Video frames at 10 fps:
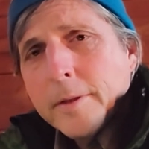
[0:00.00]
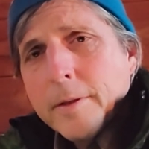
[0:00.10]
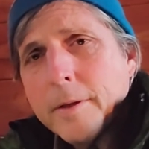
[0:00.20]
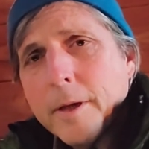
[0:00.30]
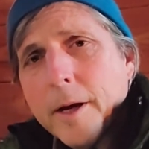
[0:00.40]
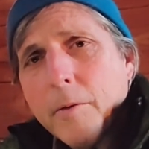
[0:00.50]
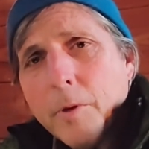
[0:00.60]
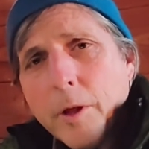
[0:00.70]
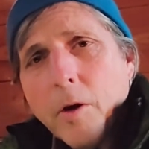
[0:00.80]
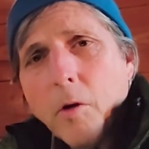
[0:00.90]
And I
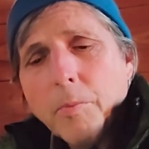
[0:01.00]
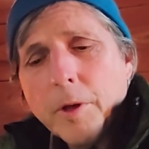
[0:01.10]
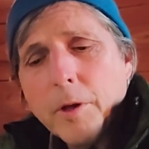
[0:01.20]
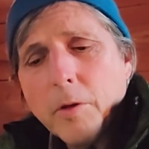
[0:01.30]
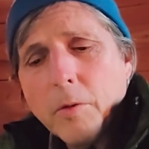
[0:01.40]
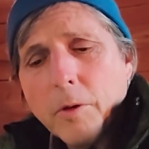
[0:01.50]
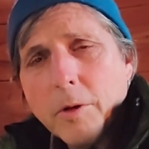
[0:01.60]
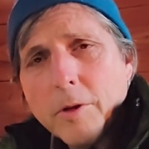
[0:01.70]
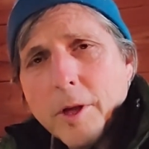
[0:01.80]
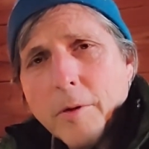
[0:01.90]
really hope that you will
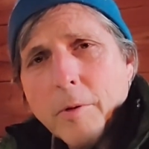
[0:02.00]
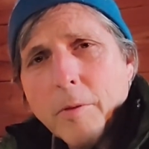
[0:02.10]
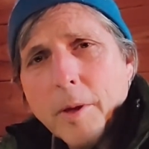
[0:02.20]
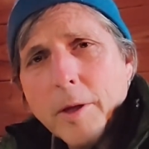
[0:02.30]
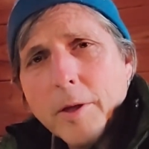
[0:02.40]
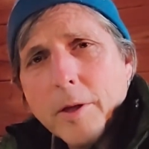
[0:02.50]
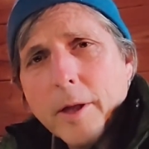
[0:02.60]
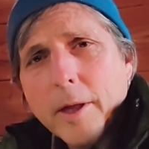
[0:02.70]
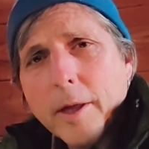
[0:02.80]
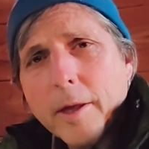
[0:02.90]
stick with me until
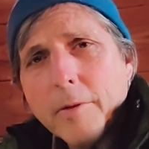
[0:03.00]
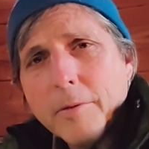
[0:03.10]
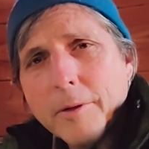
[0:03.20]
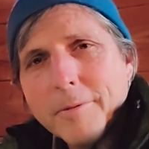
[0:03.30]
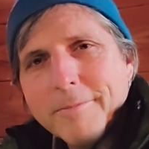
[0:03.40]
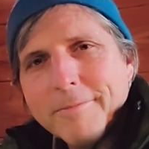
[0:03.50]
I can get through.